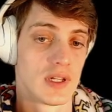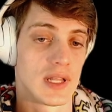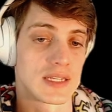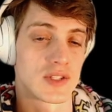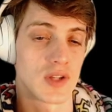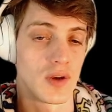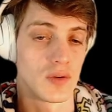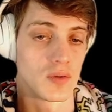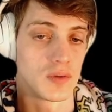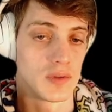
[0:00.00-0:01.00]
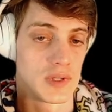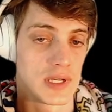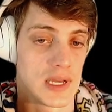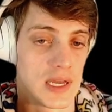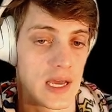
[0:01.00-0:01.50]
like so.
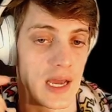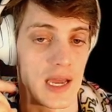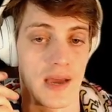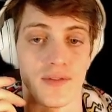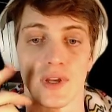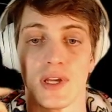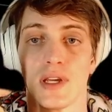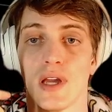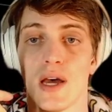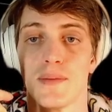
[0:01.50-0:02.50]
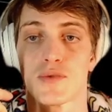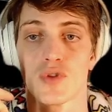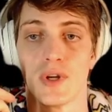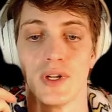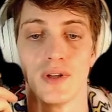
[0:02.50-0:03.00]
I have a
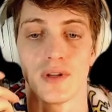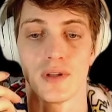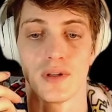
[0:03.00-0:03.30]
uptrend,